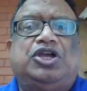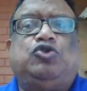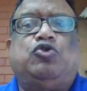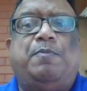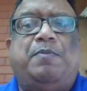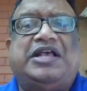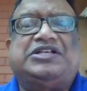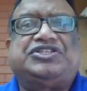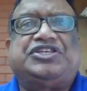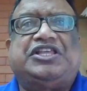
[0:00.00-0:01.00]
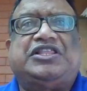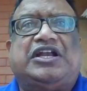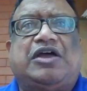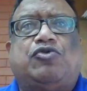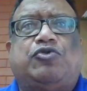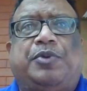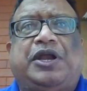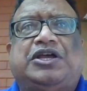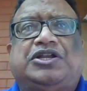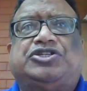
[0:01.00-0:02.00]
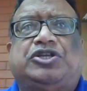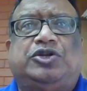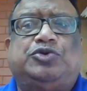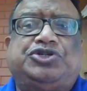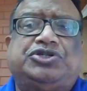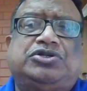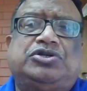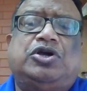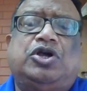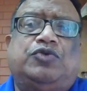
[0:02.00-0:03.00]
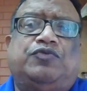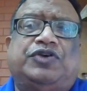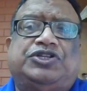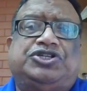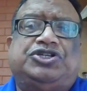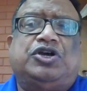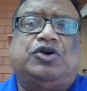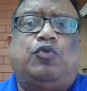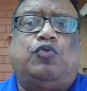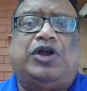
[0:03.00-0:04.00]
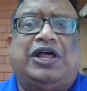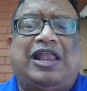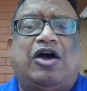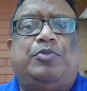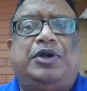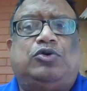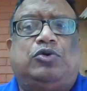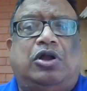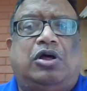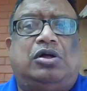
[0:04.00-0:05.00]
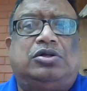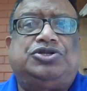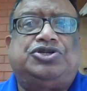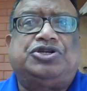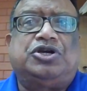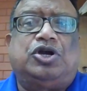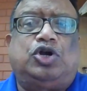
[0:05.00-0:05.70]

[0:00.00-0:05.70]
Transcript: You may say that I want to bring in a solution which would allow me to launch